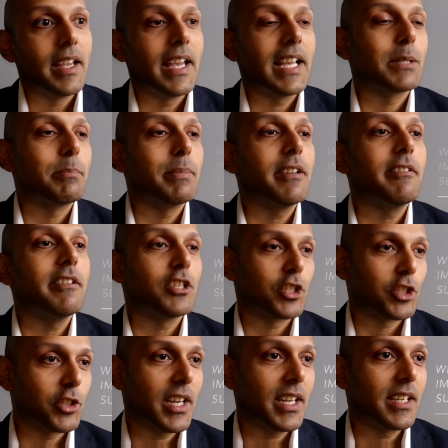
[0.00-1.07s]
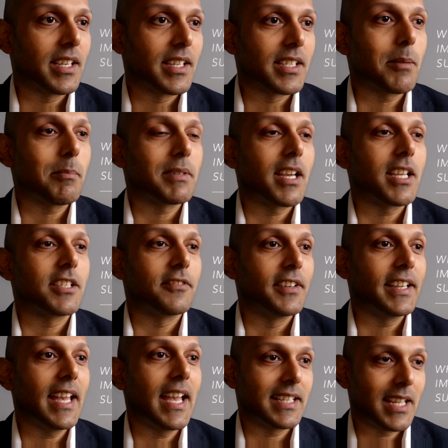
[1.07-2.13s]
Experienced trainers sometimes
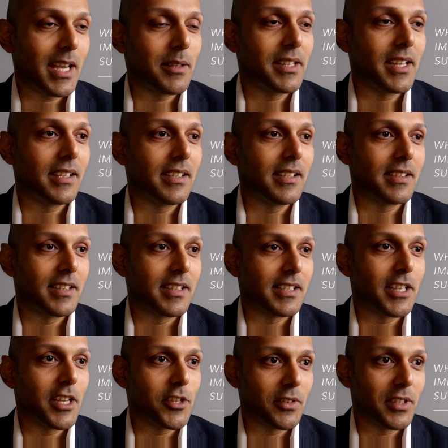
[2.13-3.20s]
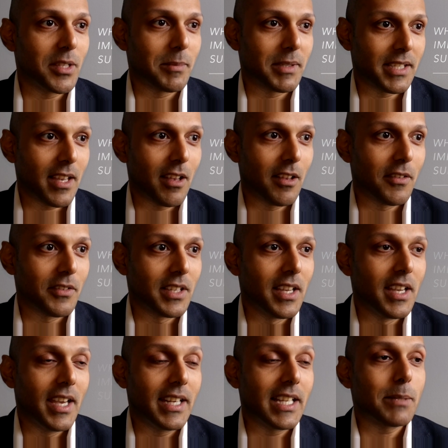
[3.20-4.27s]
forget how they learnt the surgery themselves
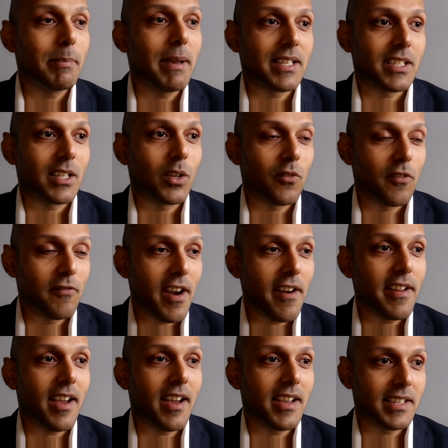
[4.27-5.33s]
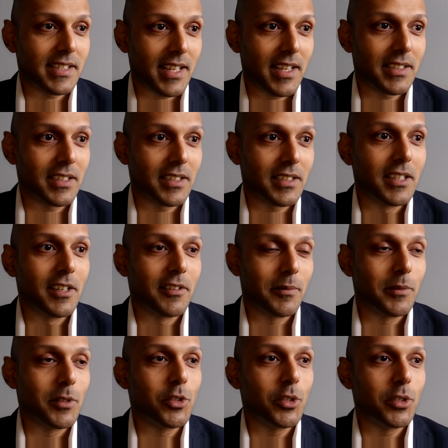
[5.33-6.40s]
and expect a very high standard
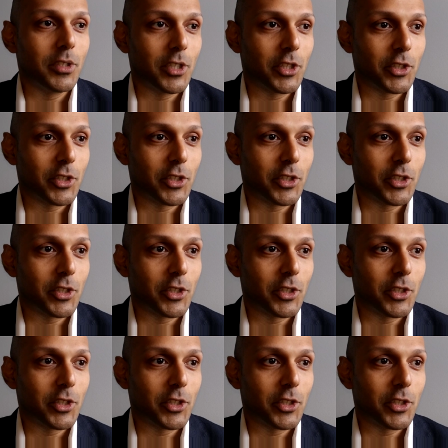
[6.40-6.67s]
from the junior